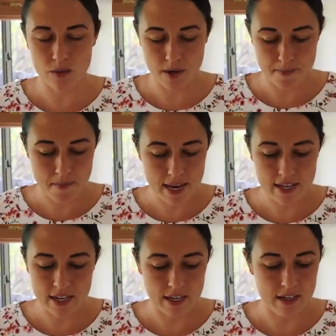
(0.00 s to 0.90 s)
as what I'm
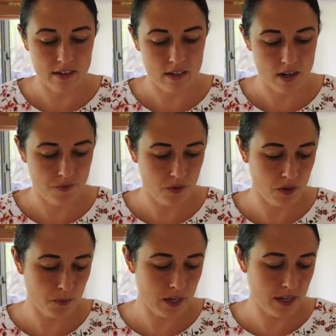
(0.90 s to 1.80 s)
making for
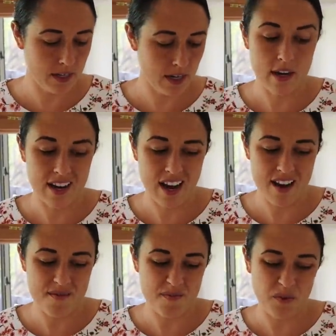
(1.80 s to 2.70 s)
the week, I
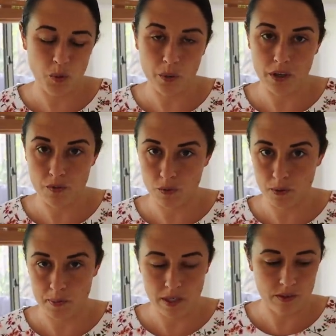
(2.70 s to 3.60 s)
have 3 or
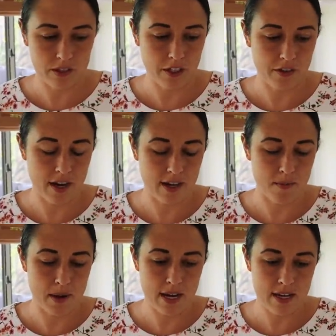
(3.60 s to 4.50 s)
4 meals here that I
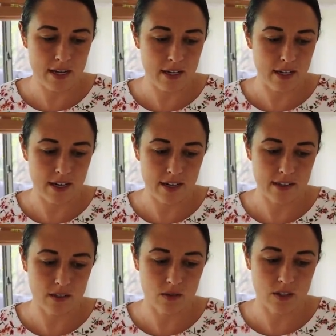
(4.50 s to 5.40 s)
can make.
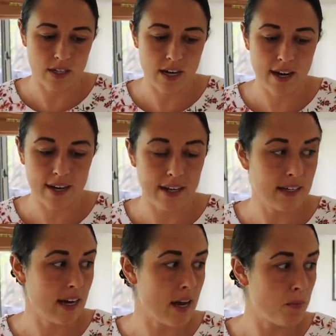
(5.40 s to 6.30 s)
So
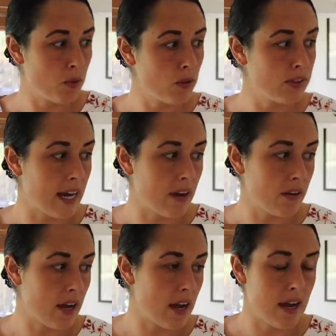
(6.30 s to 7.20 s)
tonight I pulled
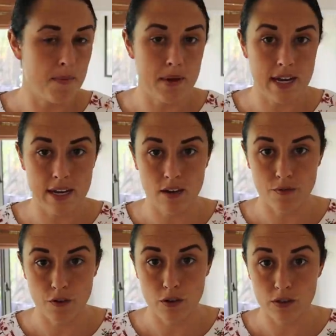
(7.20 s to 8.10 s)
out a pan
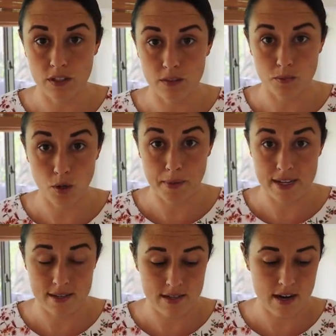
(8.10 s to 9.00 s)
of frozen poor
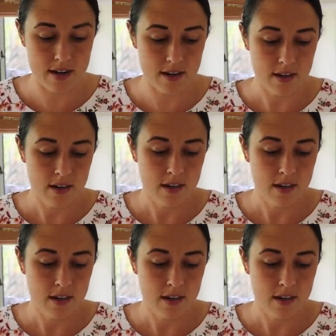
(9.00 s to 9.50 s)
man steak